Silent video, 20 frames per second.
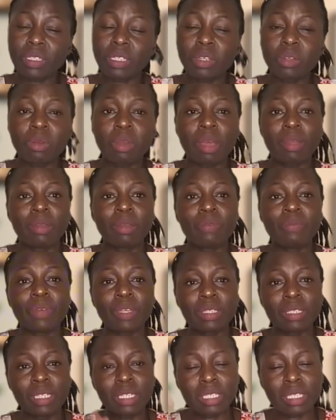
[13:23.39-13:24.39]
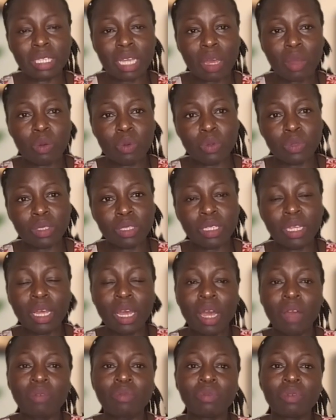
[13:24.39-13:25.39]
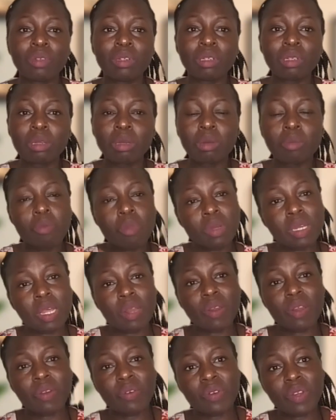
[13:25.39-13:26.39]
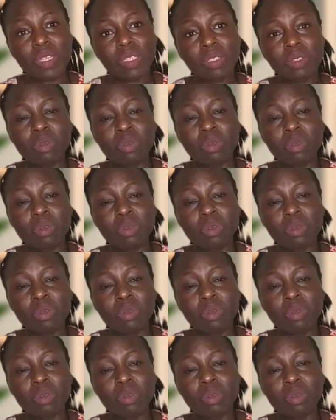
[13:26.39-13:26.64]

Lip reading: You can invest in circles, they have moderate risk.